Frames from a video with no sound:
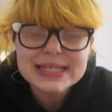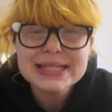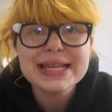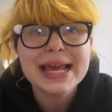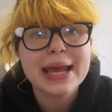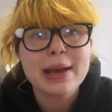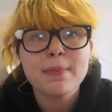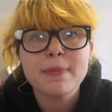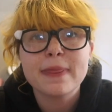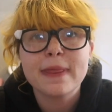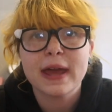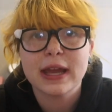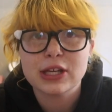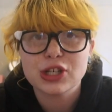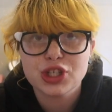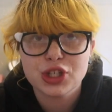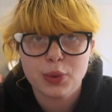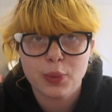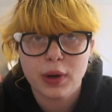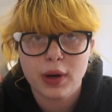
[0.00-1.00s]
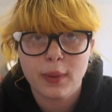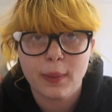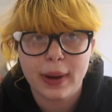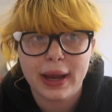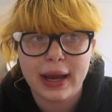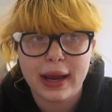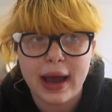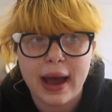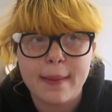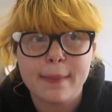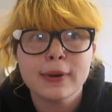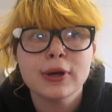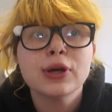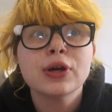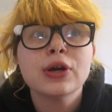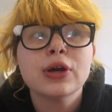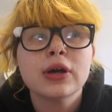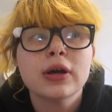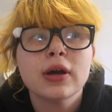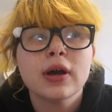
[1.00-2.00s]
Same thing, she wouldn't wake up
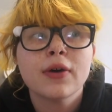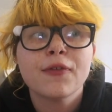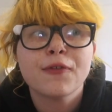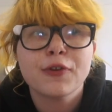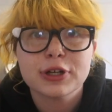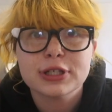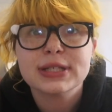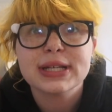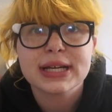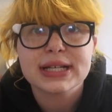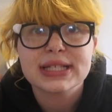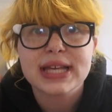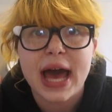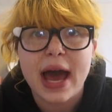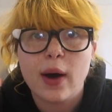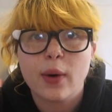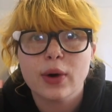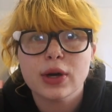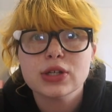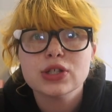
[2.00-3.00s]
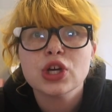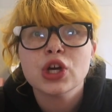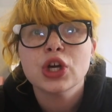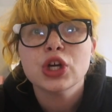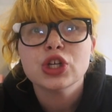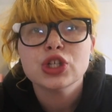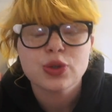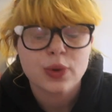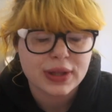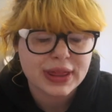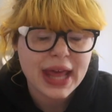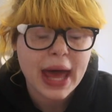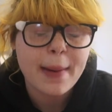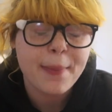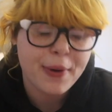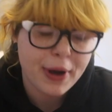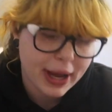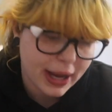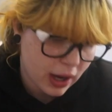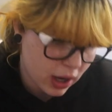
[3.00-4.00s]
for 6 hours. So at
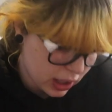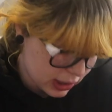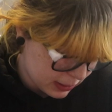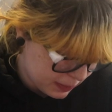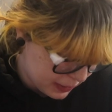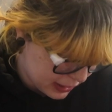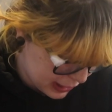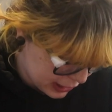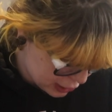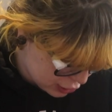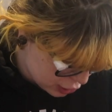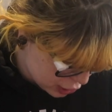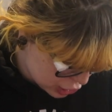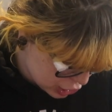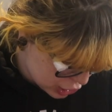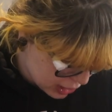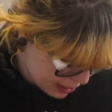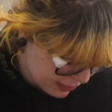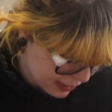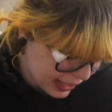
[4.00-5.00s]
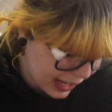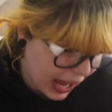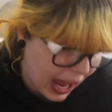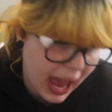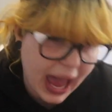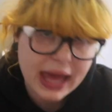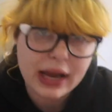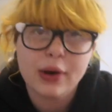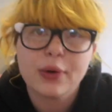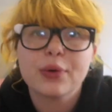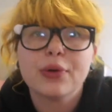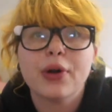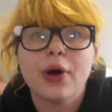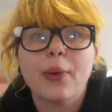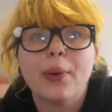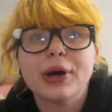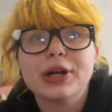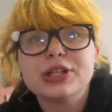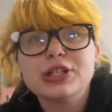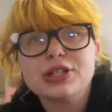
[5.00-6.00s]
that point, I called the pediatrician. I'm like, I don't know
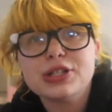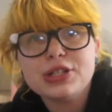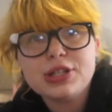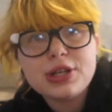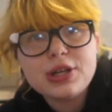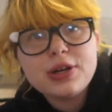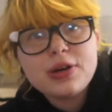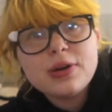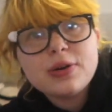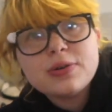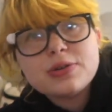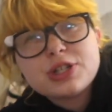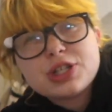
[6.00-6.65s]
what to do.